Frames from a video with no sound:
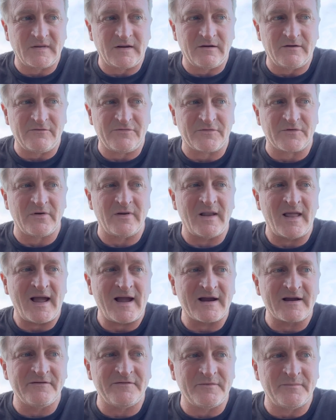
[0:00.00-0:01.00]
for
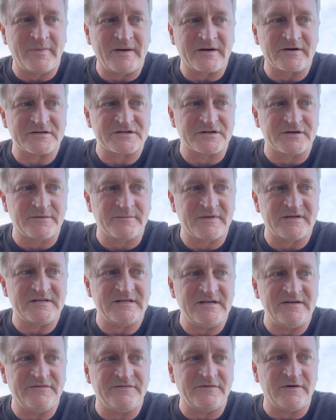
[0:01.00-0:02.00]
lack of a better term, the
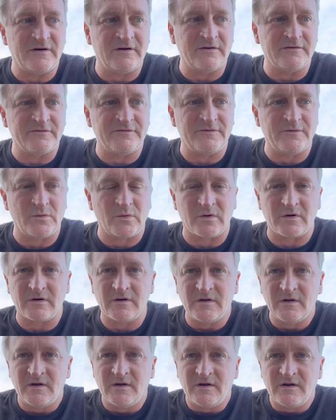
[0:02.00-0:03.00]
default for
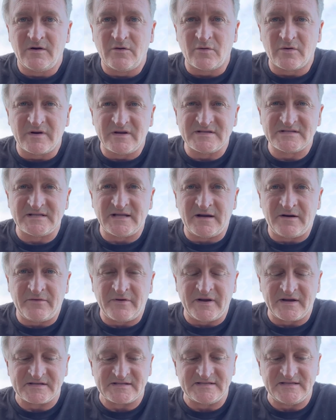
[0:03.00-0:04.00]
Corda is now
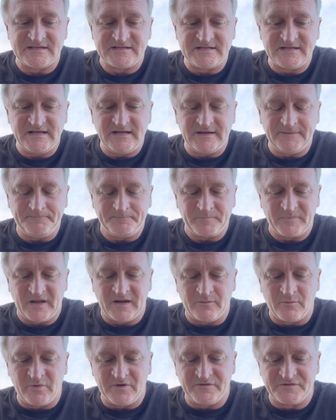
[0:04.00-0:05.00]
XDC,
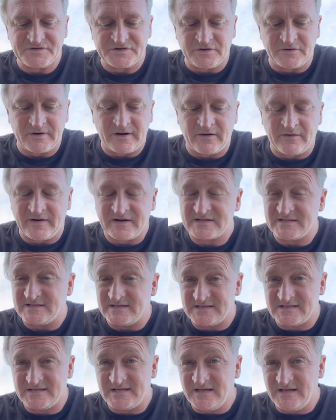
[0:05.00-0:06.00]
and we've shown how
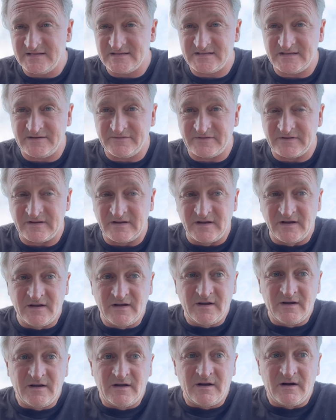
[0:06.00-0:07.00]
XDC is even
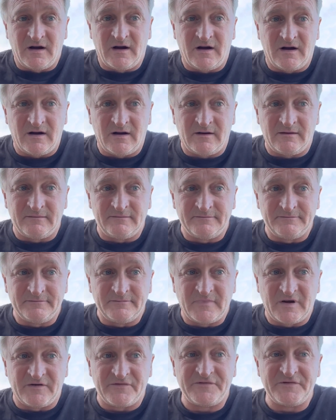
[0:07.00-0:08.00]

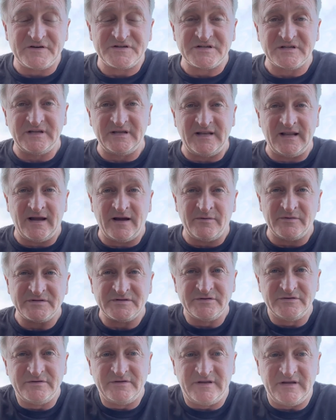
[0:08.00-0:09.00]
officially now
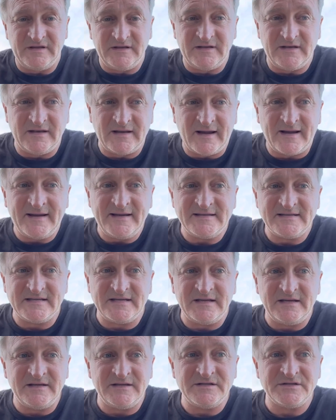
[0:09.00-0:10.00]
into the
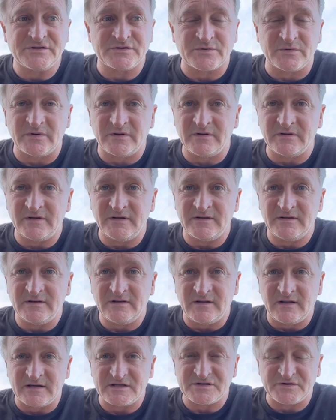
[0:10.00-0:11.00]
19 trillion
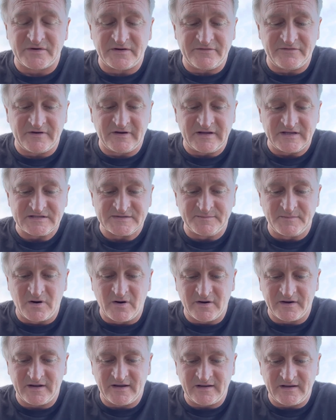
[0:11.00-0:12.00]
like trade finance
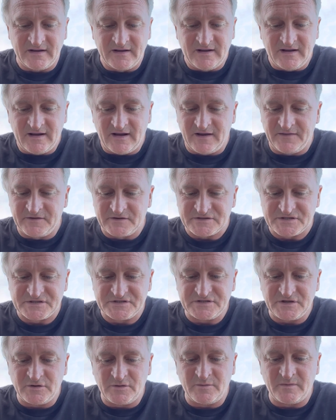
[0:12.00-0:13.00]
market, and there's
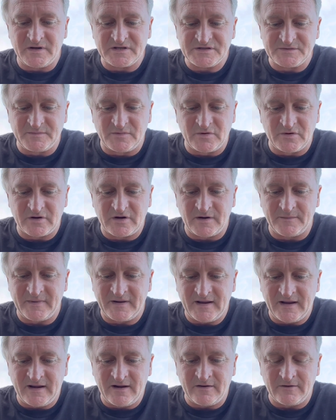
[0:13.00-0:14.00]
so much more
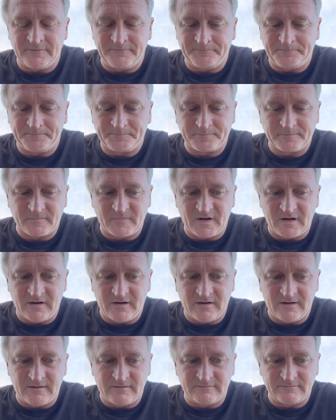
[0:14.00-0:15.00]
coming out
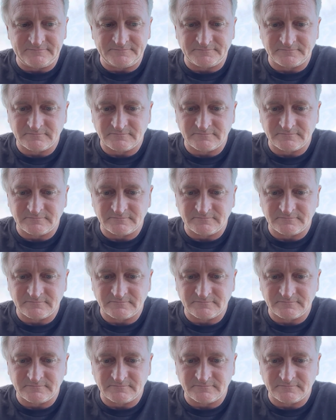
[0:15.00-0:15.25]
from